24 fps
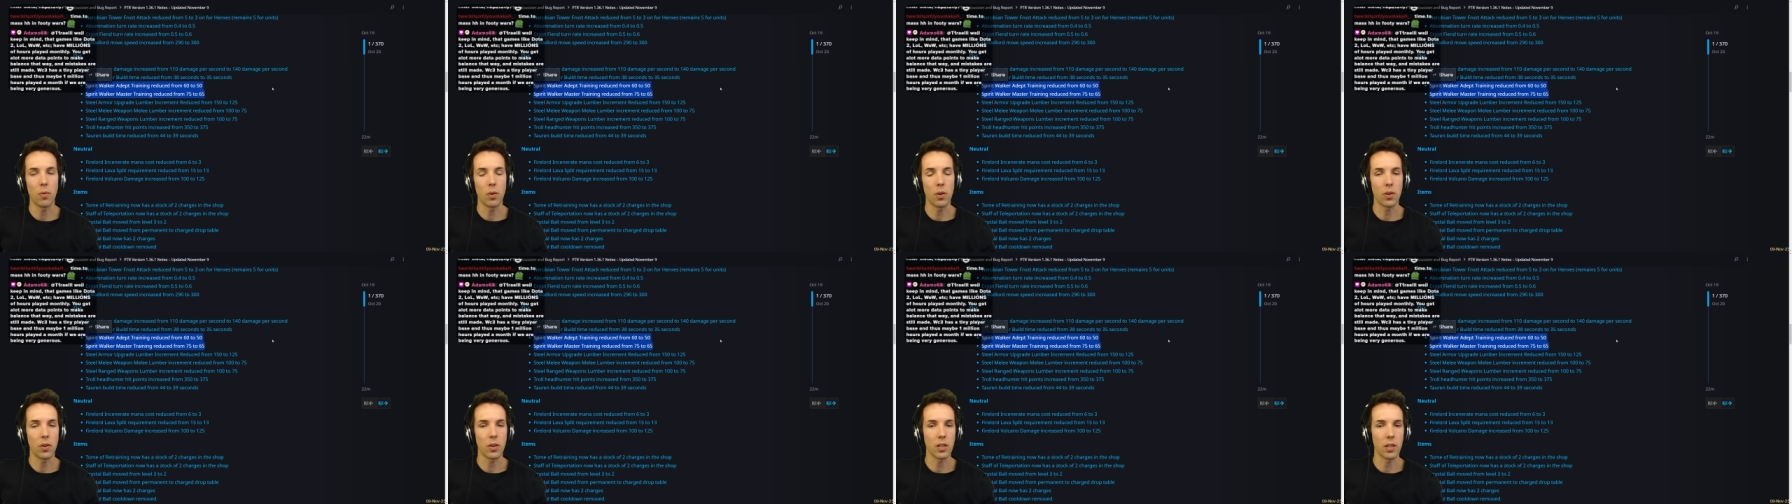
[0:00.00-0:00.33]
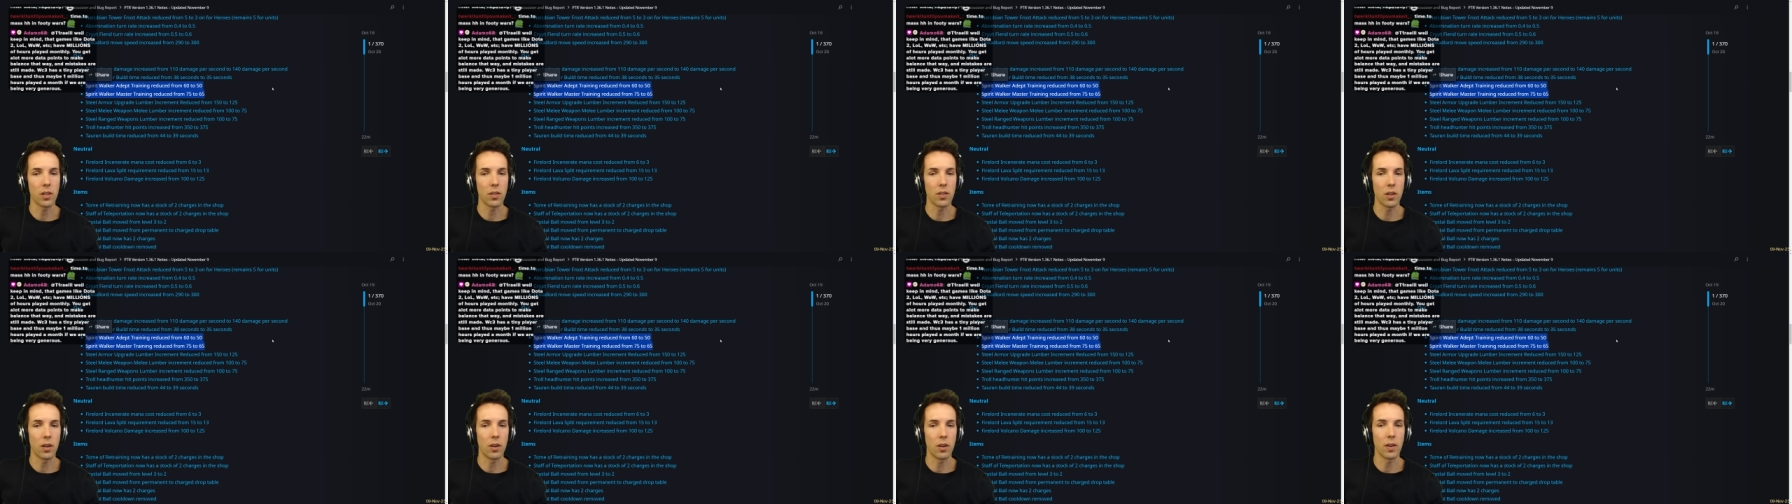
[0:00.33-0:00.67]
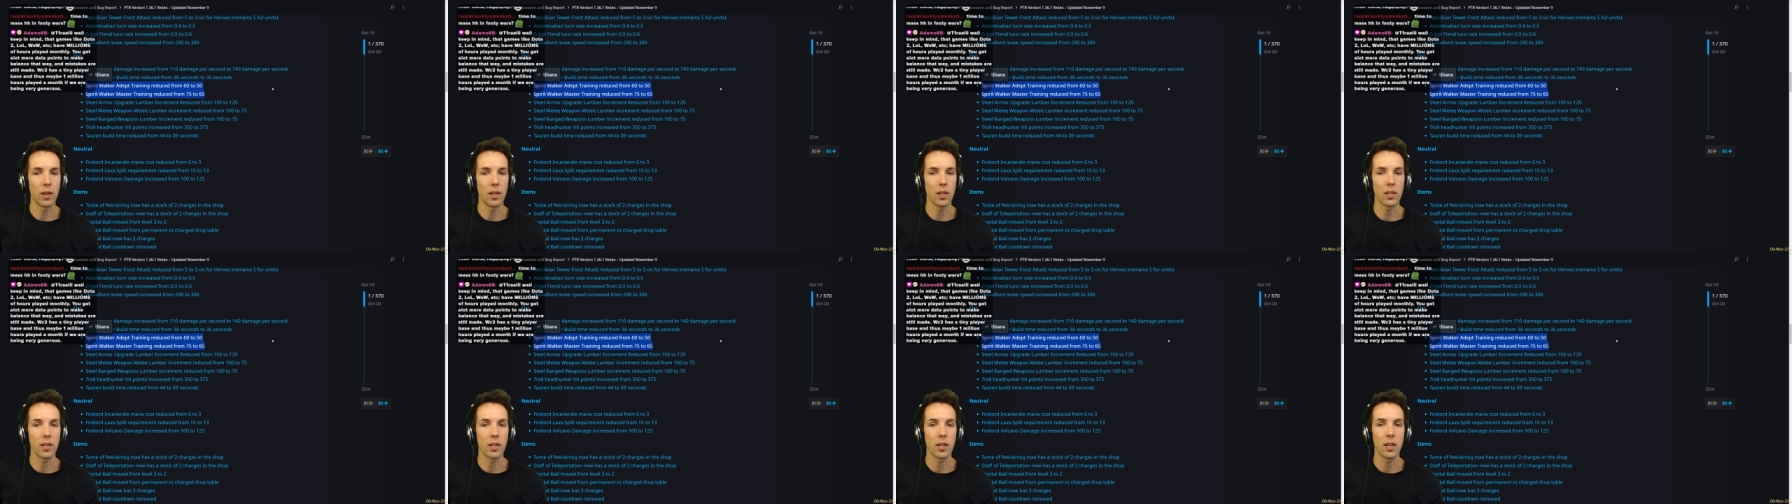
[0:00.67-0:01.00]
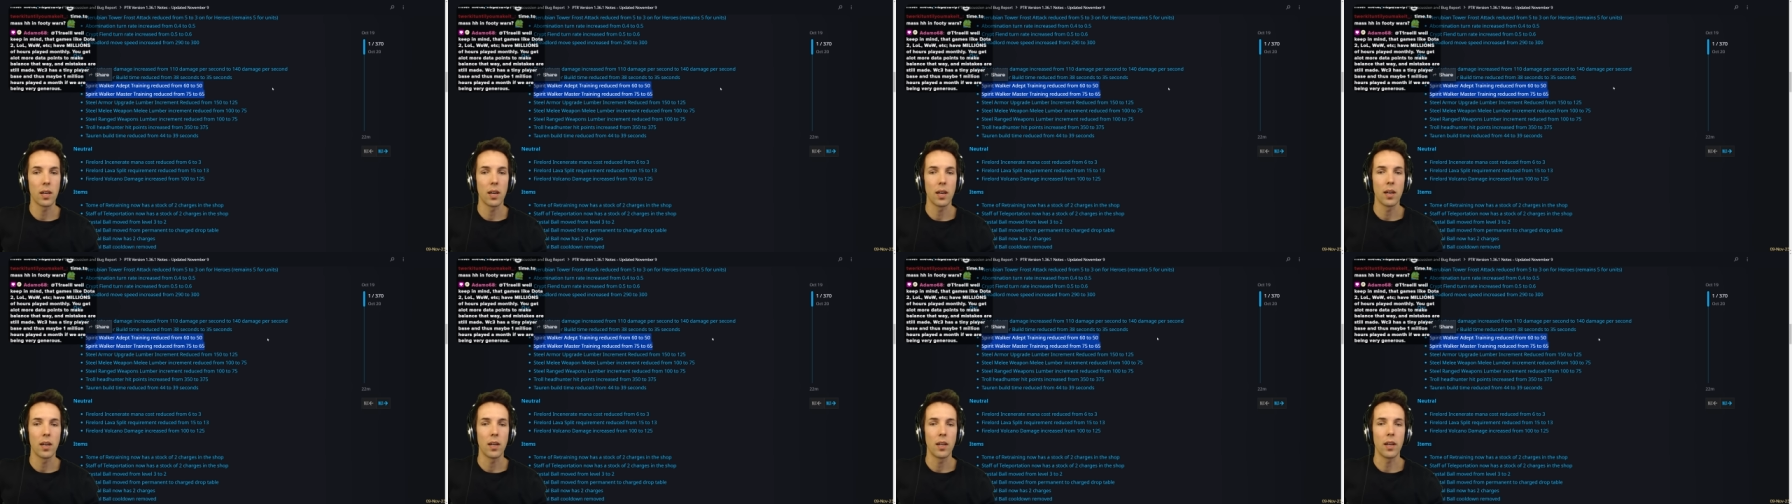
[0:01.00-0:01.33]
walkers and taurens.
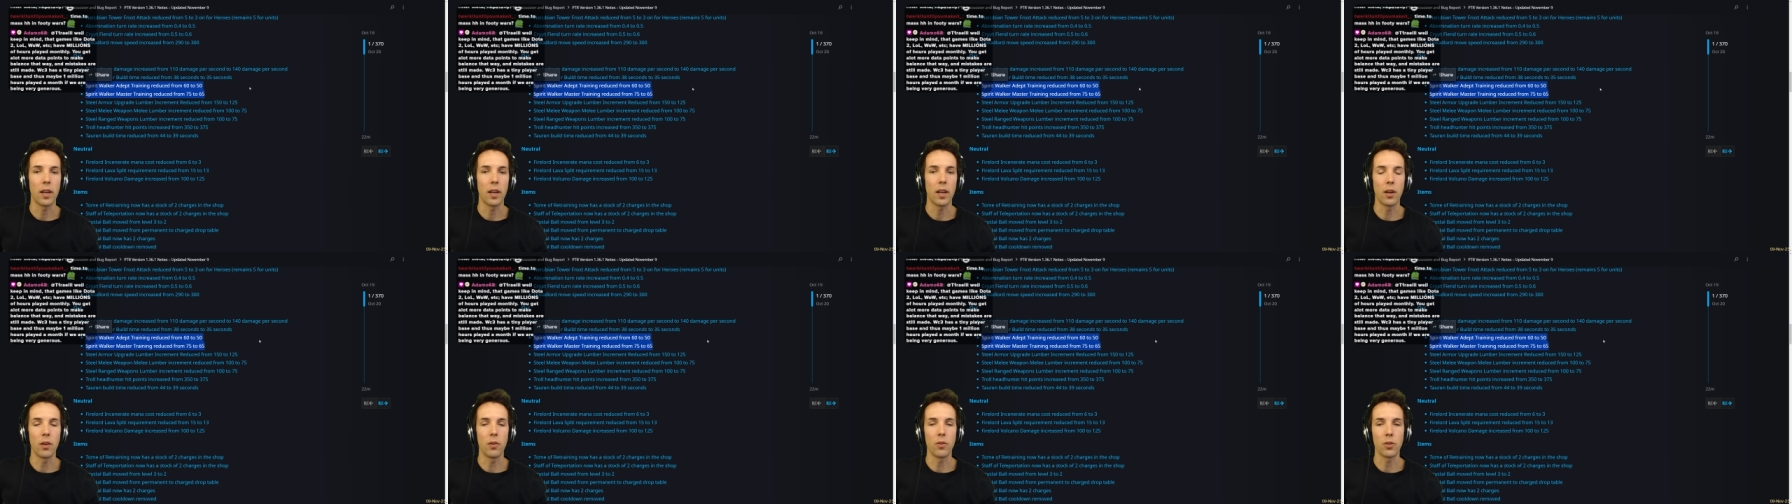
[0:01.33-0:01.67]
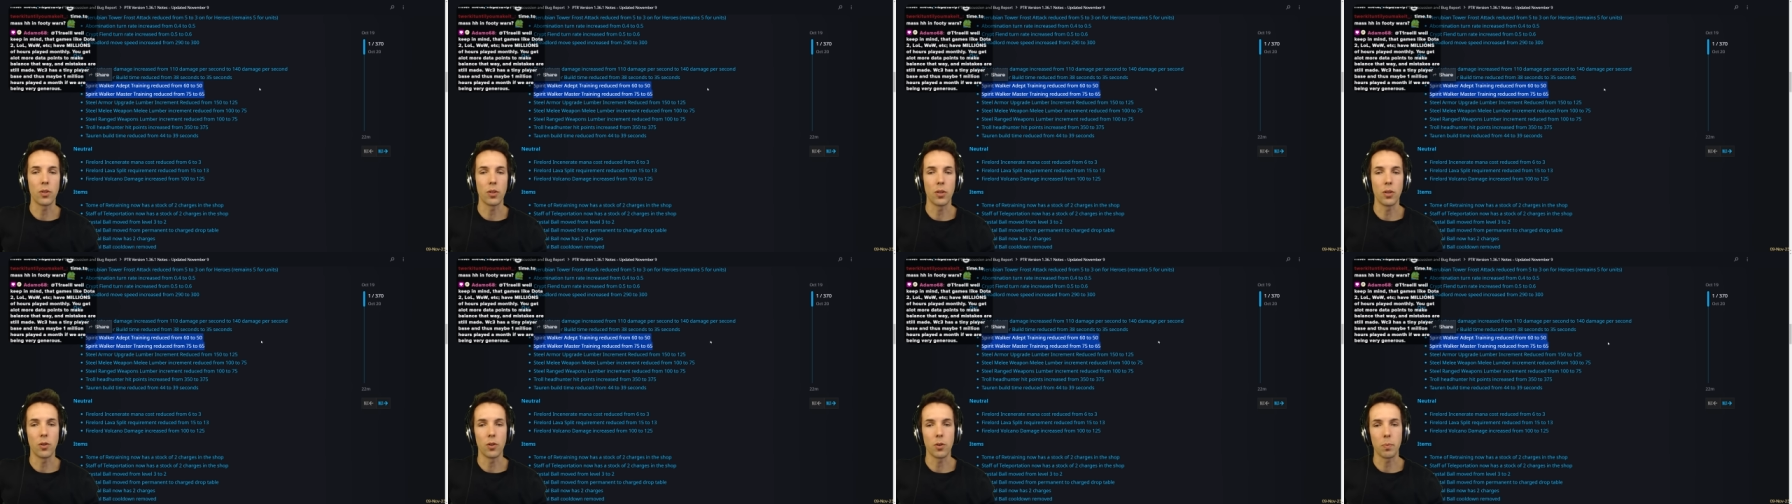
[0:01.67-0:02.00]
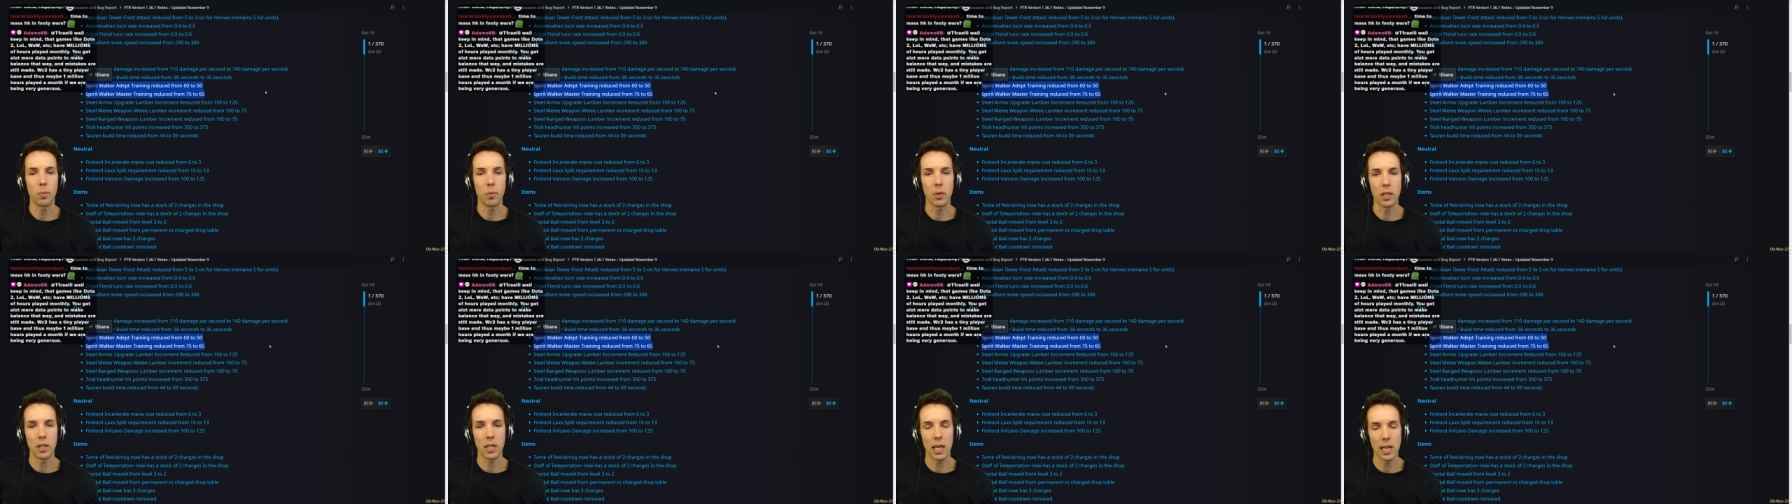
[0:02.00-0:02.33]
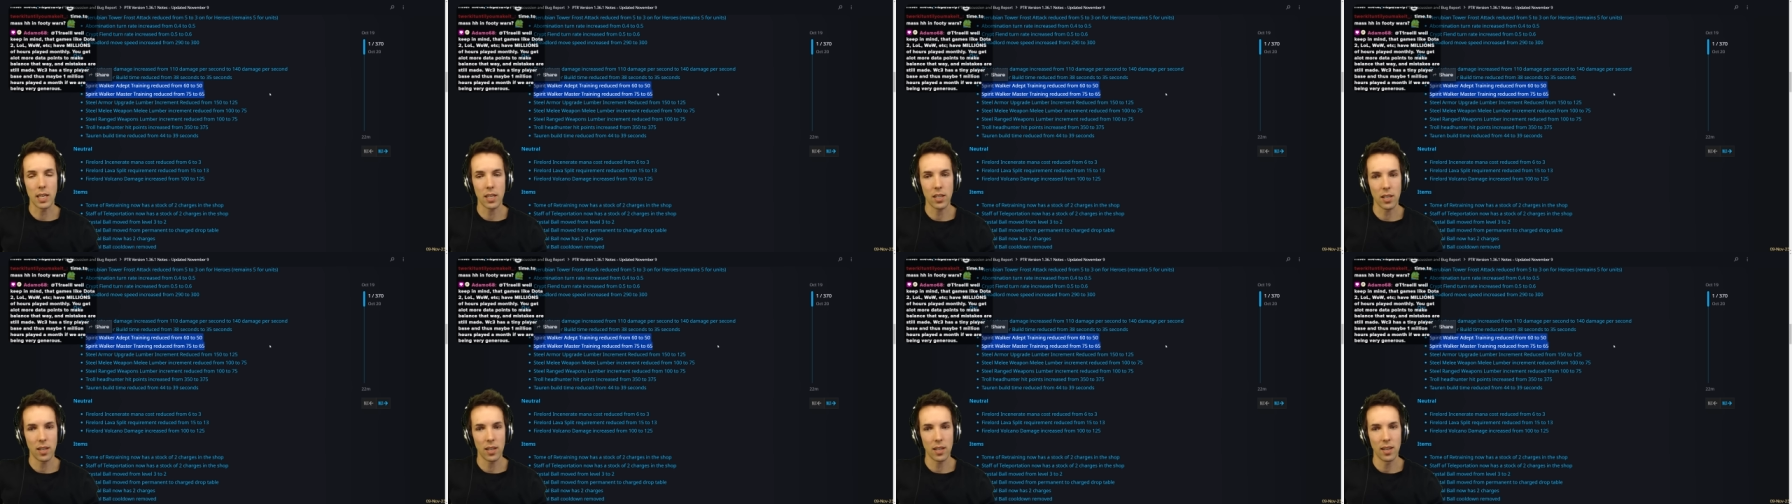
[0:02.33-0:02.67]
You can also use
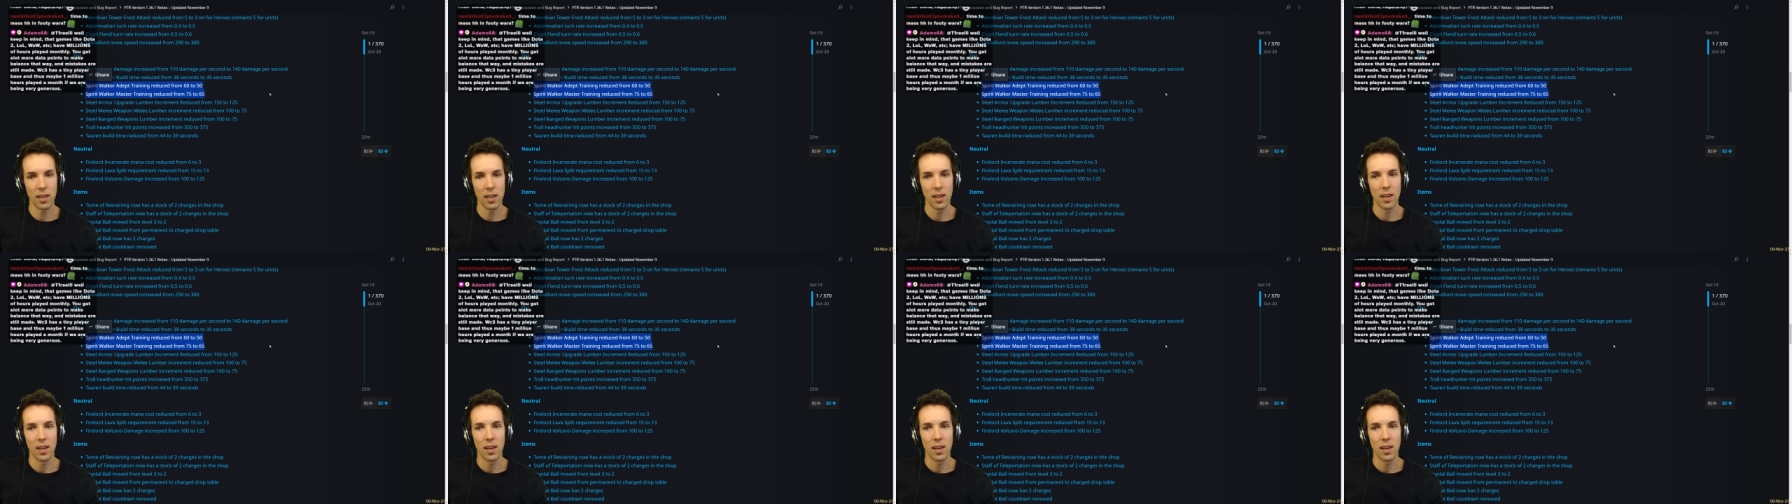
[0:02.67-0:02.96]
possession,